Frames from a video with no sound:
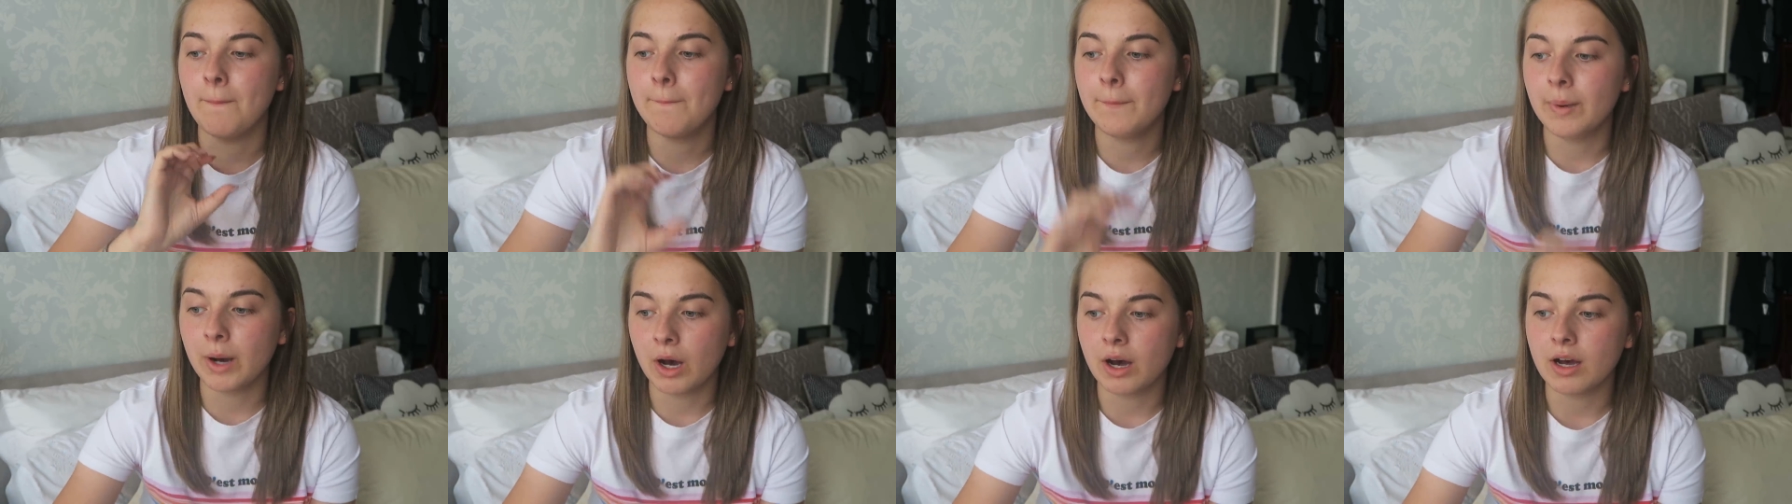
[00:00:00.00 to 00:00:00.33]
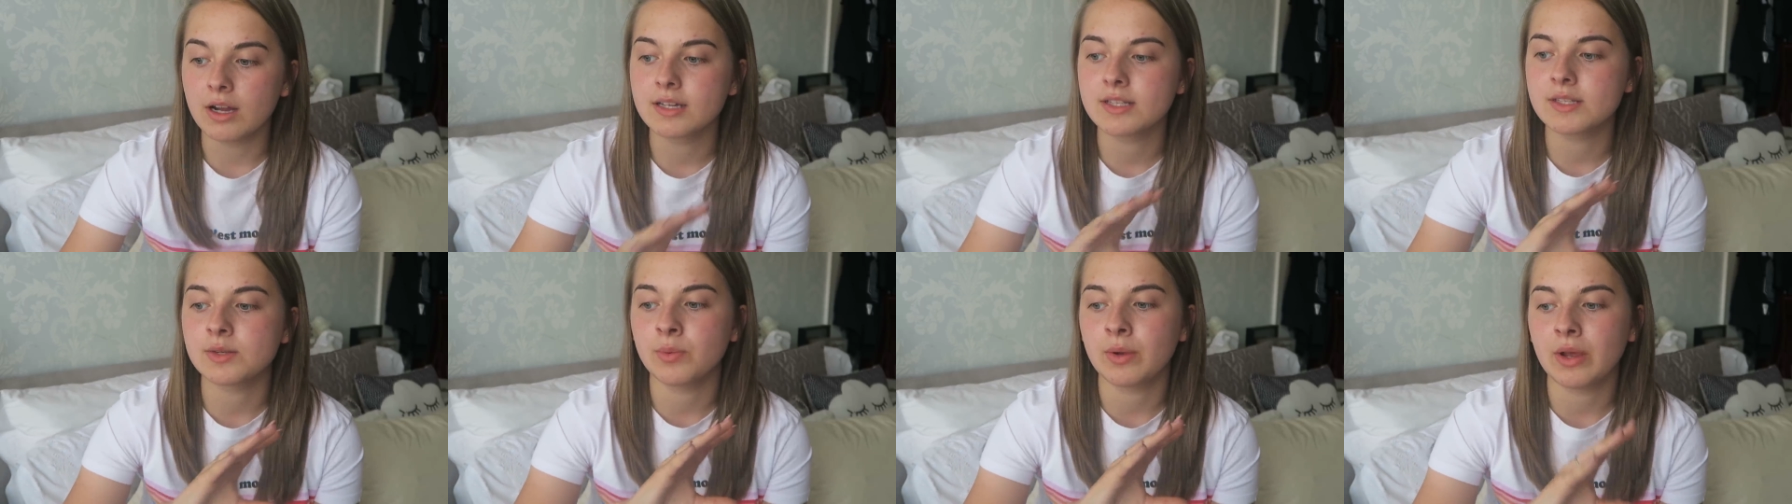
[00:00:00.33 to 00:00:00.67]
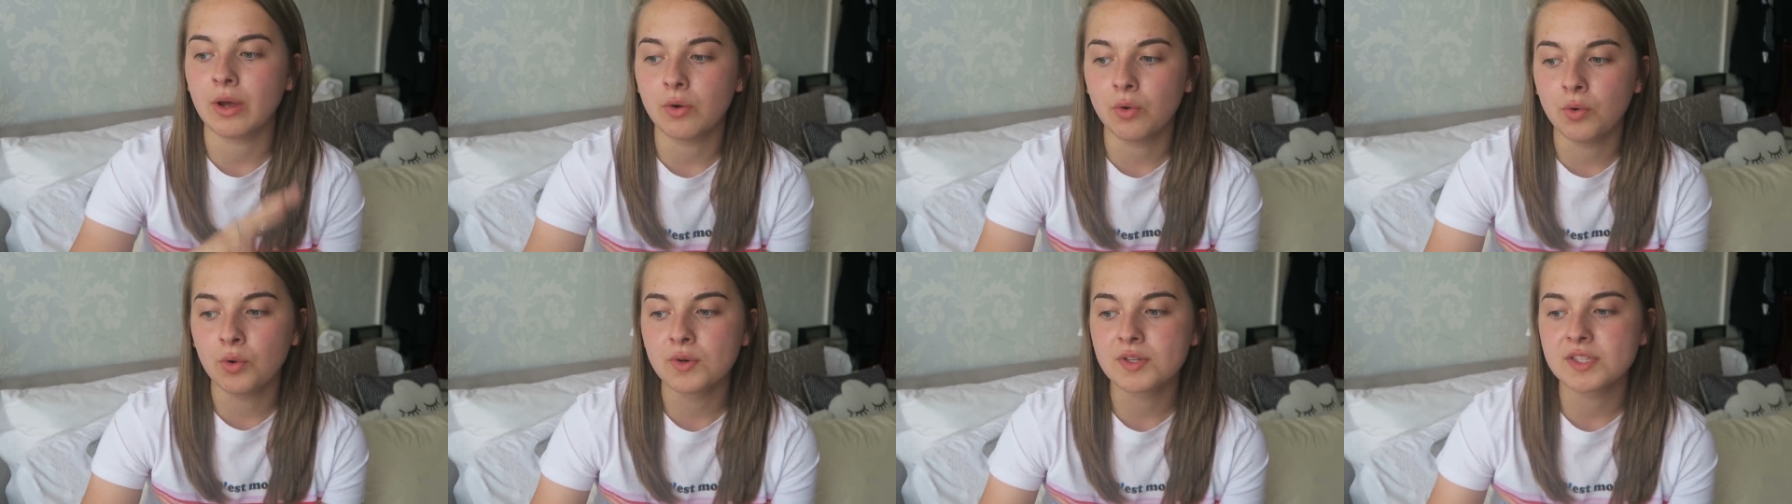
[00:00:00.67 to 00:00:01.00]
But
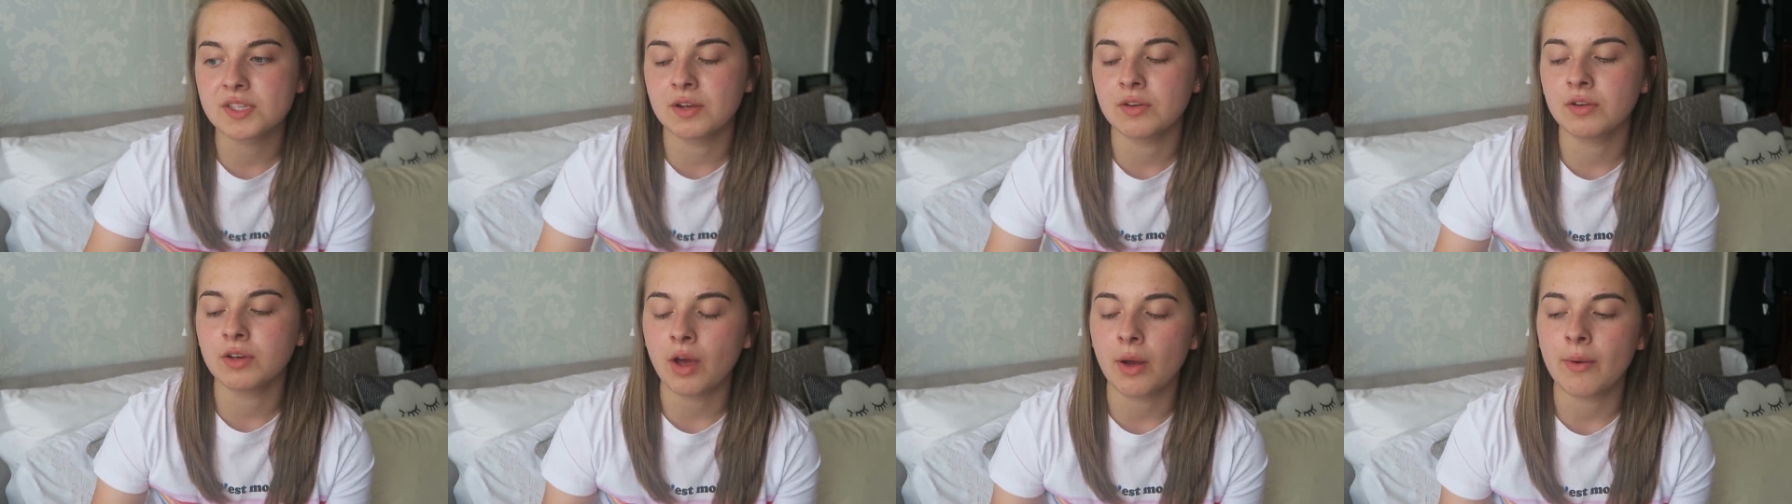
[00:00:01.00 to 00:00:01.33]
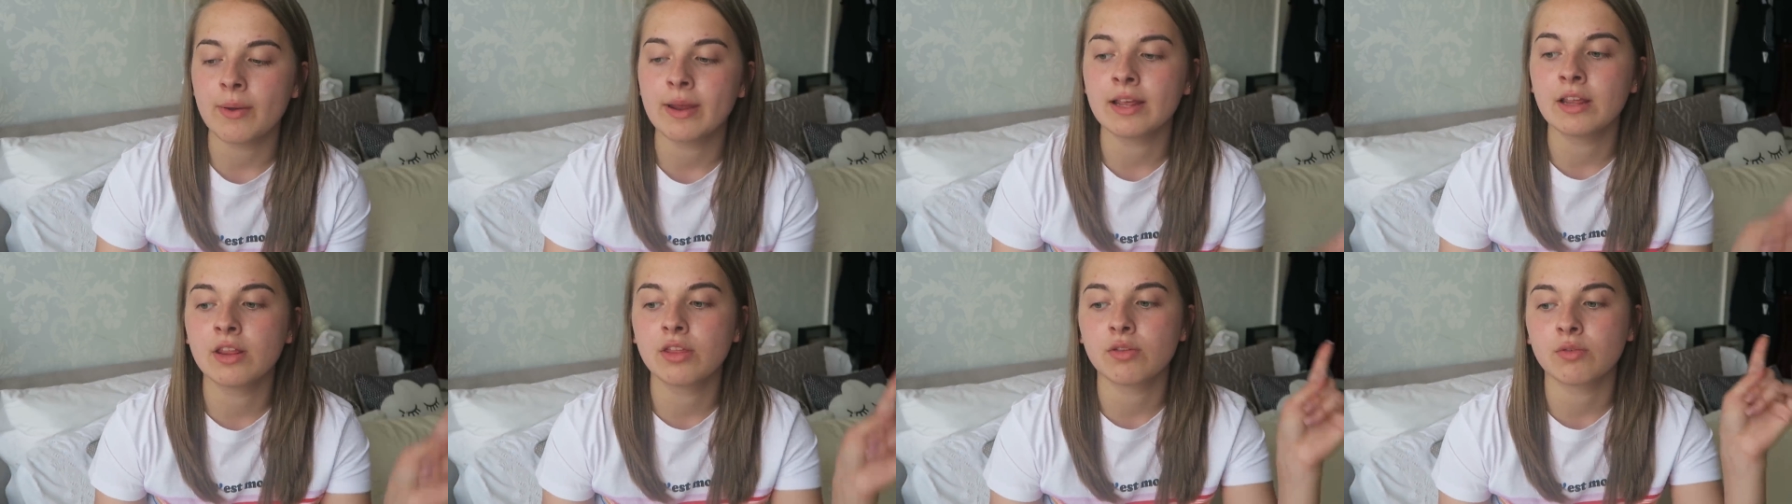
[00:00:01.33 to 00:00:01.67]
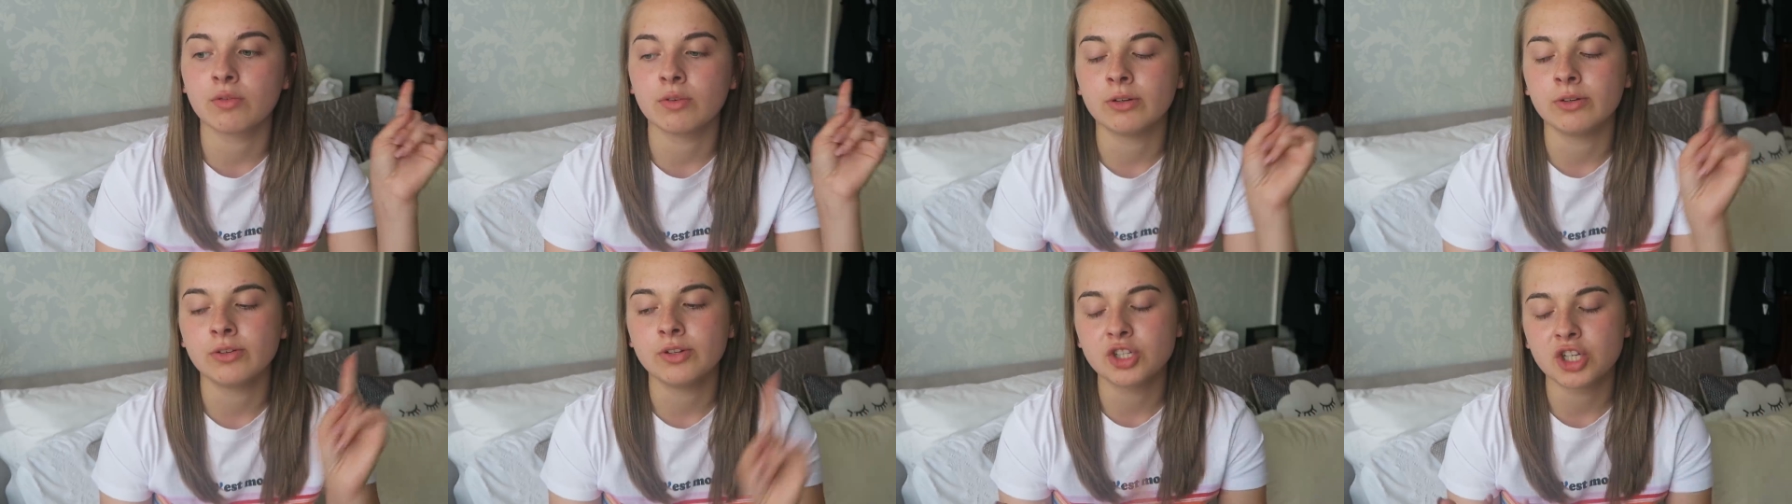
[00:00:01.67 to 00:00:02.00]
we are also going
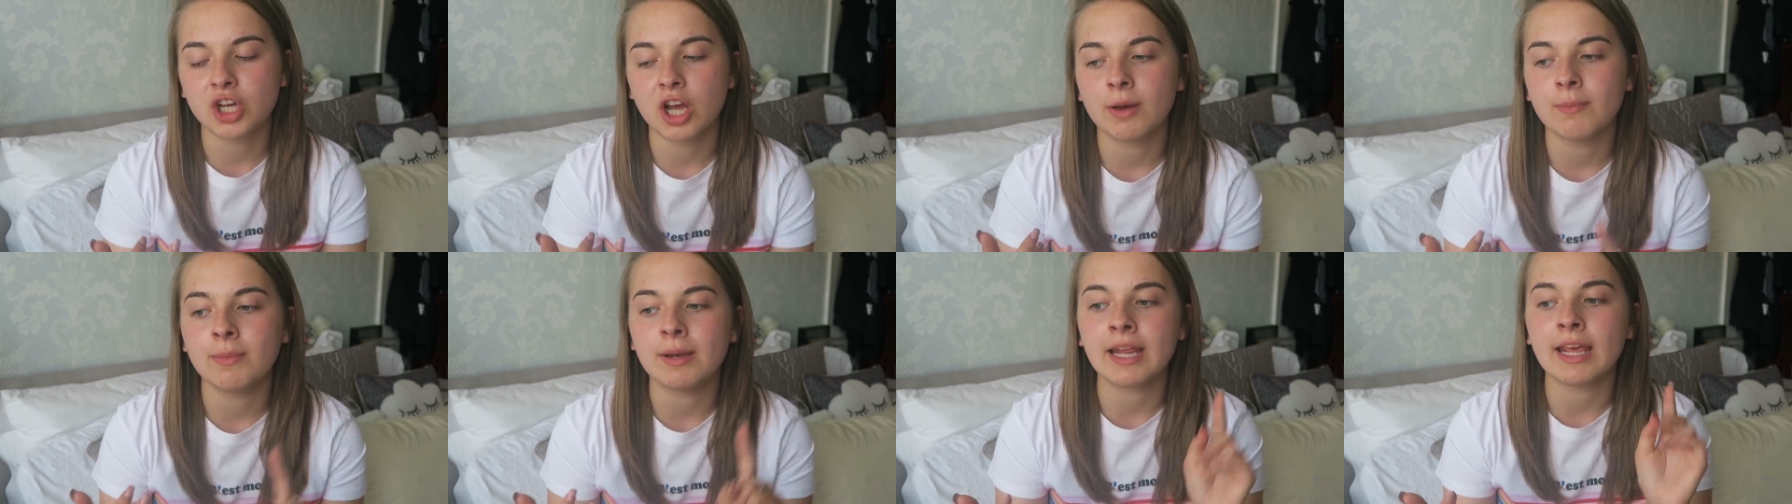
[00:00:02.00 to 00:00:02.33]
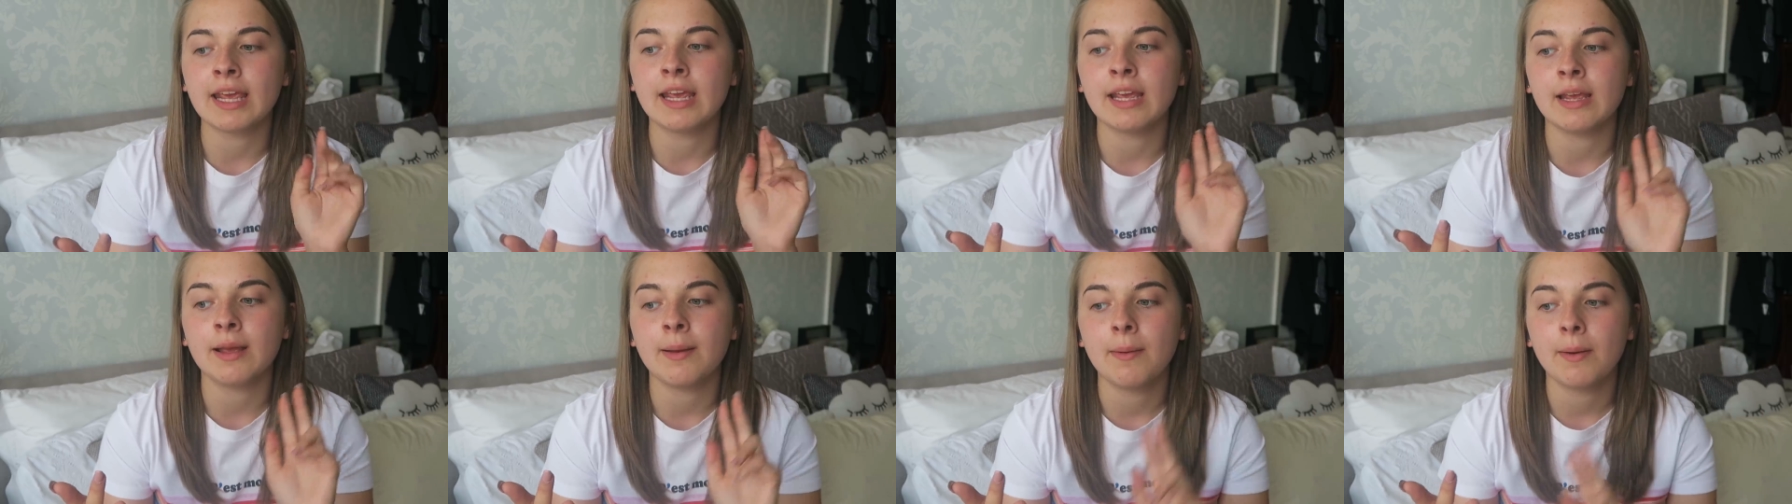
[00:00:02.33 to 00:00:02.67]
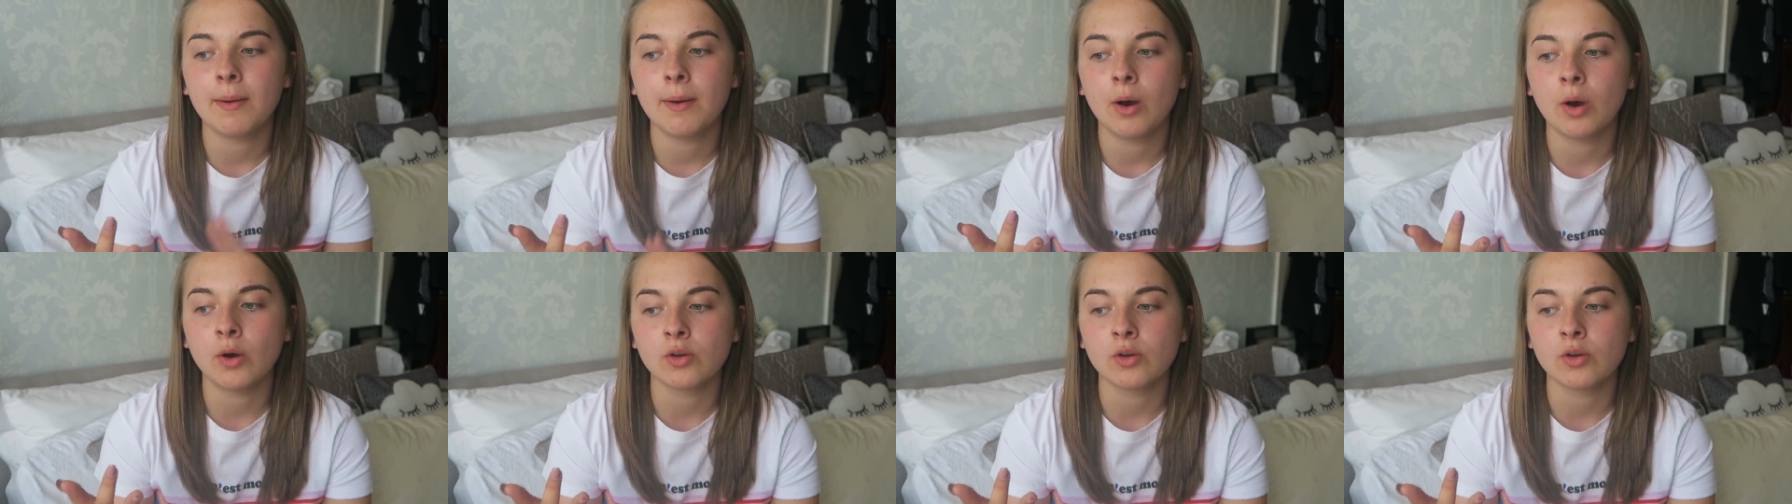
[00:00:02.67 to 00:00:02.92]
through Germany,